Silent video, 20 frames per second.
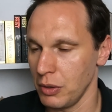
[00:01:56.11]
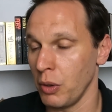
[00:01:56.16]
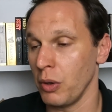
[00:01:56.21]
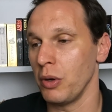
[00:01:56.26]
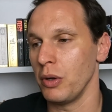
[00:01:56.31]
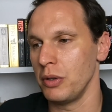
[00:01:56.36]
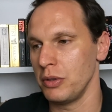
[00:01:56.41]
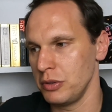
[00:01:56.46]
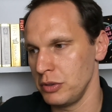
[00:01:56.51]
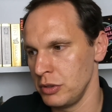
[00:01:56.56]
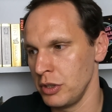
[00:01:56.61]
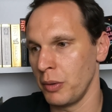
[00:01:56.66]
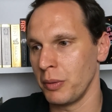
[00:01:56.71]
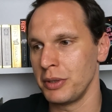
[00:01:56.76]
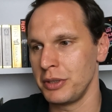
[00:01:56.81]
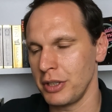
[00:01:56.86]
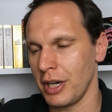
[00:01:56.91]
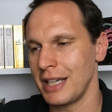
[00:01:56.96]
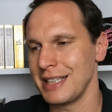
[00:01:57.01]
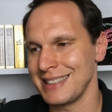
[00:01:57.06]
or no
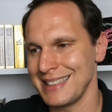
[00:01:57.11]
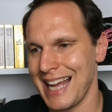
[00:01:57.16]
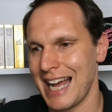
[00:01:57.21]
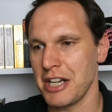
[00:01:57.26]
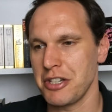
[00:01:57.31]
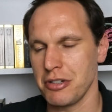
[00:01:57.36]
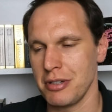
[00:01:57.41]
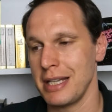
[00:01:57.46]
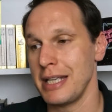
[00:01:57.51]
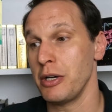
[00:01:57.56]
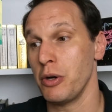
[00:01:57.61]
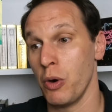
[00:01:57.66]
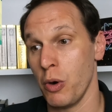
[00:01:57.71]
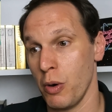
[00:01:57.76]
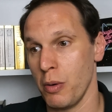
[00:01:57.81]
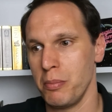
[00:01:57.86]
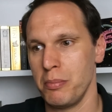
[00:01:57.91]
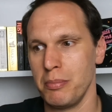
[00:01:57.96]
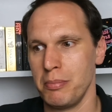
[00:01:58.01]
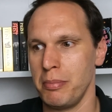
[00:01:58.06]
one dies naturally
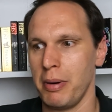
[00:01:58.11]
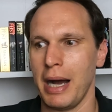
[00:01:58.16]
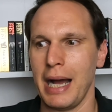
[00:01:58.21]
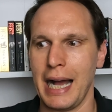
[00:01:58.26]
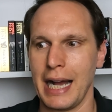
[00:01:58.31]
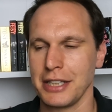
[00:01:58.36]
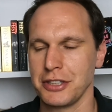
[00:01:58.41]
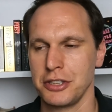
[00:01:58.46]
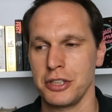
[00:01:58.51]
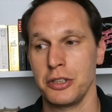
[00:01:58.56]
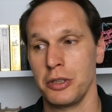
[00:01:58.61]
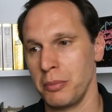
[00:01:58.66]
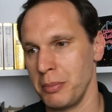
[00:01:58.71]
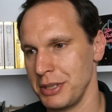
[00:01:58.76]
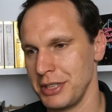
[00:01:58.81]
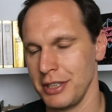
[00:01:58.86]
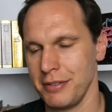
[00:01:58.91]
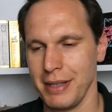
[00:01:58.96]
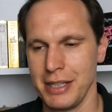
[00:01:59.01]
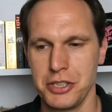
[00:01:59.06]
or by accident or
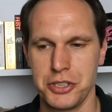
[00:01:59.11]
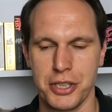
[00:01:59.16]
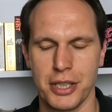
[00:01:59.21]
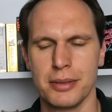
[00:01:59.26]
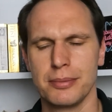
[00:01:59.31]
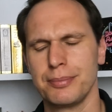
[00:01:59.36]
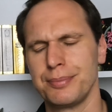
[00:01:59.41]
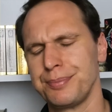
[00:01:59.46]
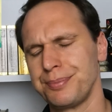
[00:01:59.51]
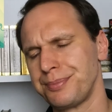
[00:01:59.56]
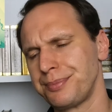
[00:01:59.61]
misadventure,